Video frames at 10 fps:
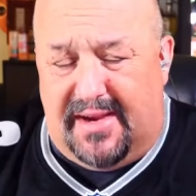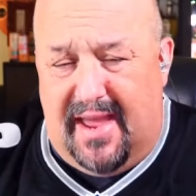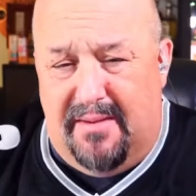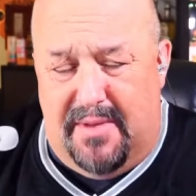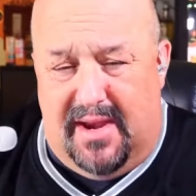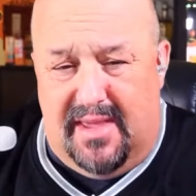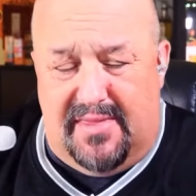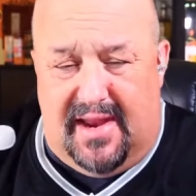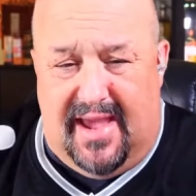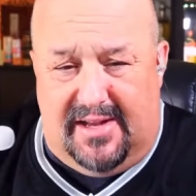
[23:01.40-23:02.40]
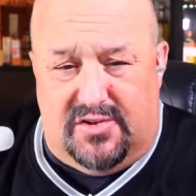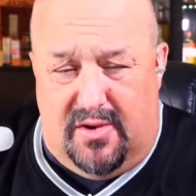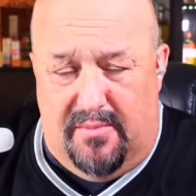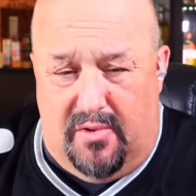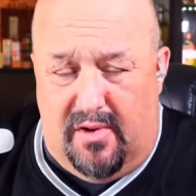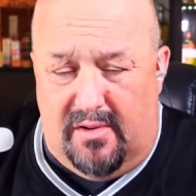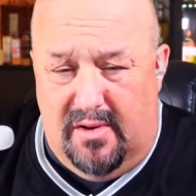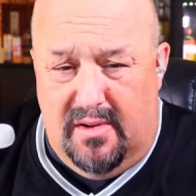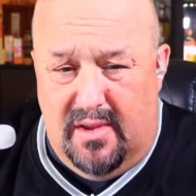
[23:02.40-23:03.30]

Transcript: that kind of money that I enjoy more.